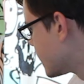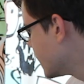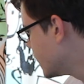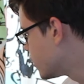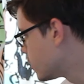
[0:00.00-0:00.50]

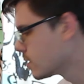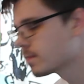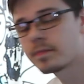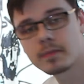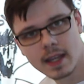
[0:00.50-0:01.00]

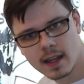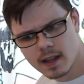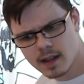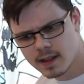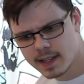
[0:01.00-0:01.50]

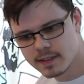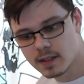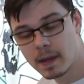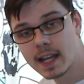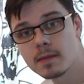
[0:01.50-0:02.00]
the
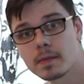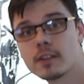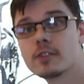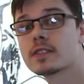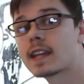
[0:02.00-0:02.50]
pipe
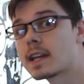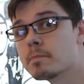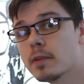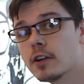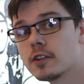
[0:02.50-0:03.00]
just getting
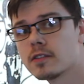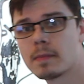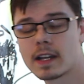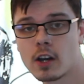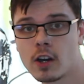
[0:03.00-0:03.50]
burnt
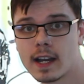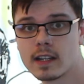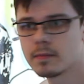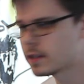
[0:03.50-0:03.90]
by the hot end